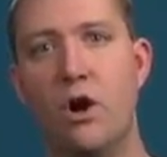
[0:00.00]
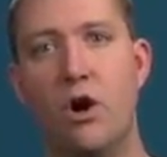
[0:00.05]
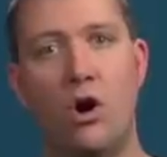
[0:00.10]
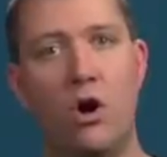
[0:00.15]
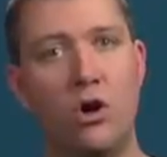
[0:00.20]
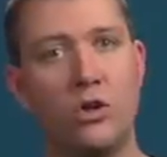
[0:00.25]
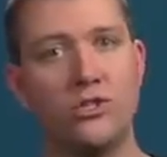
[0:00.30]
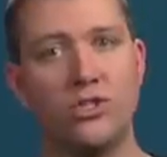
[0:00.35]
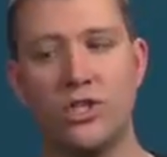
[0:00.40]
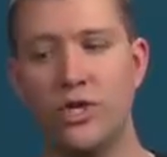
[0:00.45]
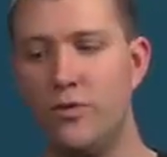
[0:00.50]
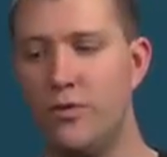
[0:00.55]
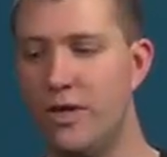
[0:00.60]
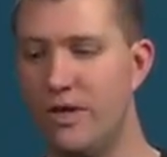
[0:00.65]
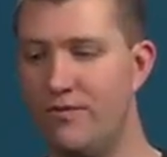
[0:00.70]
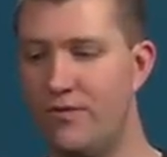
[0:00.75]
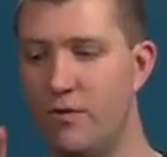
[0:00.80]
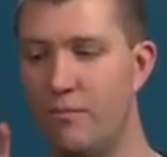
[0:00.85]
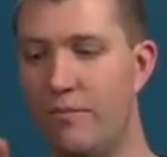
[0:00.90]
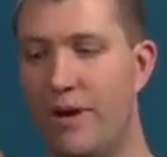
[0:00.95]
Also,
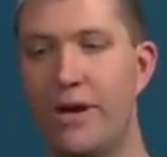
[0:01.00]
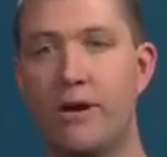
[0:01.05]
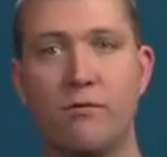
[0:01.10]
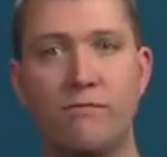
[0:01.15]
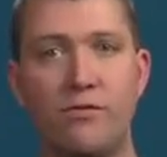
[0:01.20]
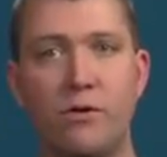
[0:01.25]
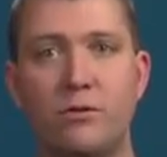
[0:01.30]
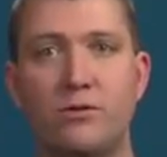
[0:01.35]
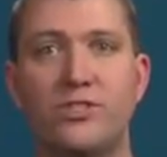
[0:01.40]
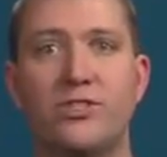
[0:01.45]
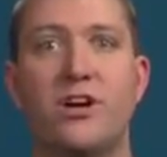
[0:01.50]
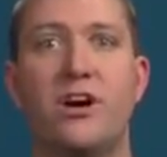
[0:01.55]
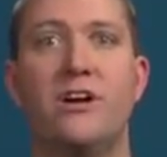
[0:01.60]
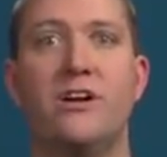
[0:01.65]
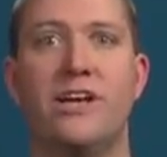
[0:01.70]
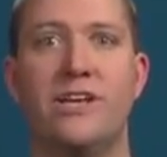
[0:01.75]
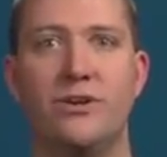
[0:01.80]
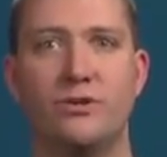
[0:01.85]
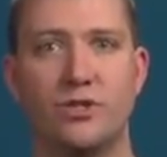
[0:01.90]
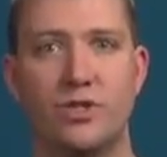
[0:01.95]
if your microphone's
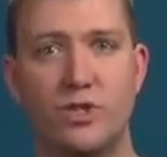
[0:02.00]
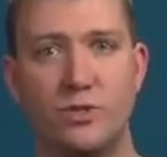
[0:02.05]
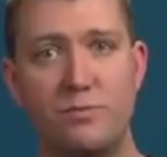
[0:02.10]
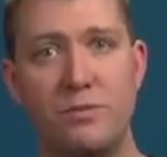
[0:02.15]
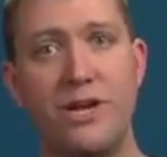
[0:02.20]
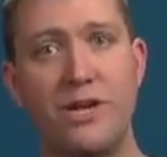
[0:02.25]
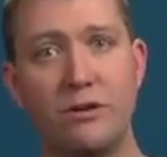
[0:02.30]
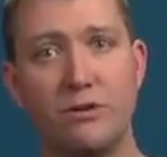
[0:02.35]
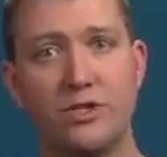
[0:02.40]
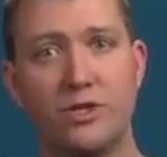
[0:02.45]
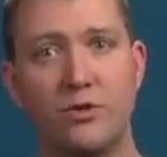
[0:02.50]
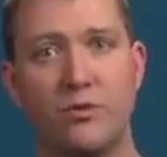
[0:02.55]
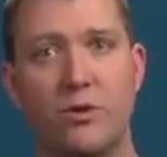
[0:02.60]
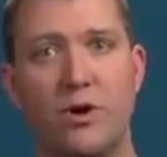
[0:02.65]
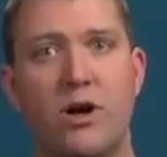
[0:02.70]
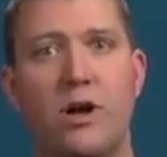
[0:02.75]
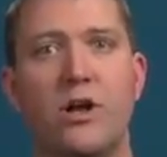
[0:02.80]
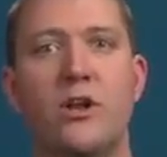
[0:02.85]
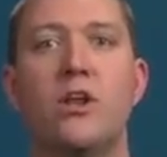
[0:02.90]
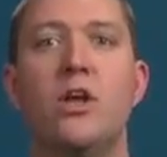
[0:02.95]
on and your speakers are
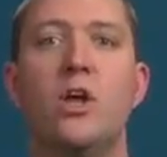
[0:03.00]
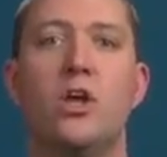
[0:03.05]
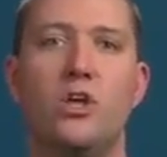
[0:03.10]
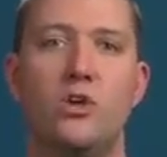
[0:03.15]
on,